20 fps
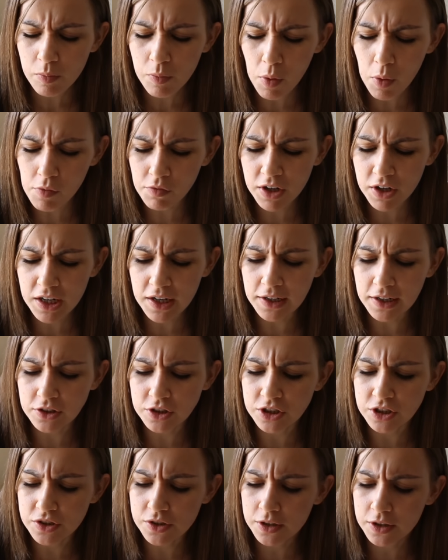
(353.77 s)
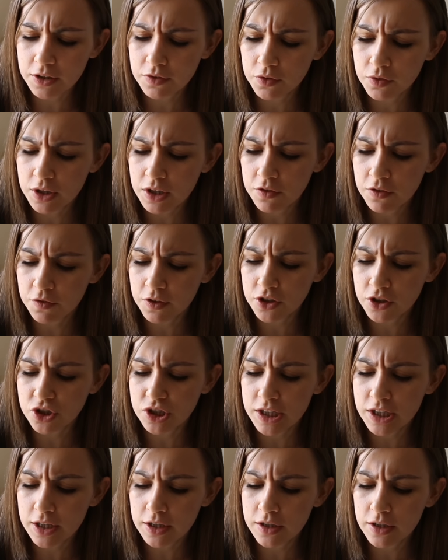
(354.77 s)
Not really actually, it's kind of really
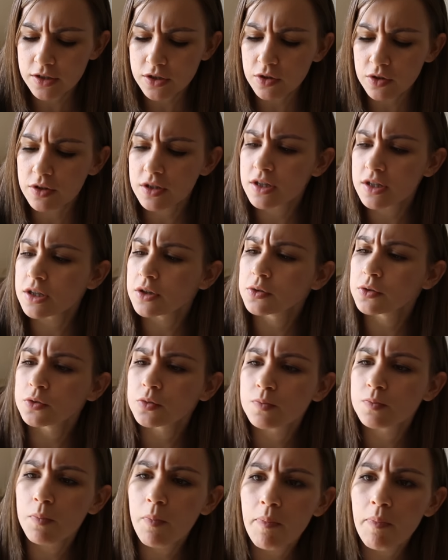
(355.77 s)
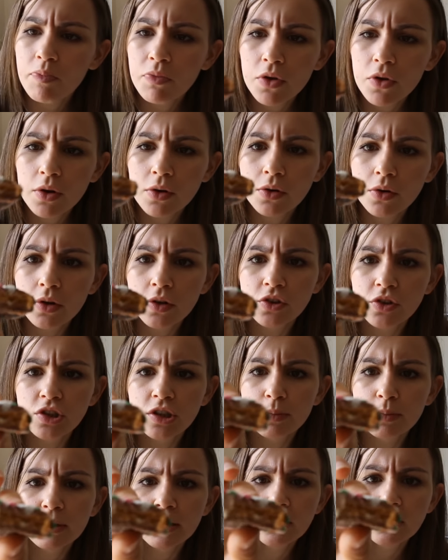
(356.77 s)
fudgy and it's got these little
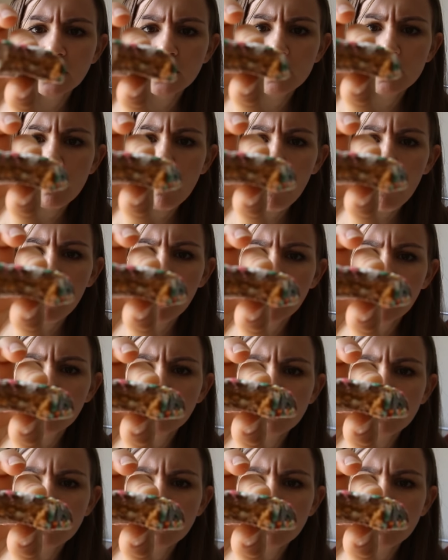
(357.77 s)
crunchy bits in it.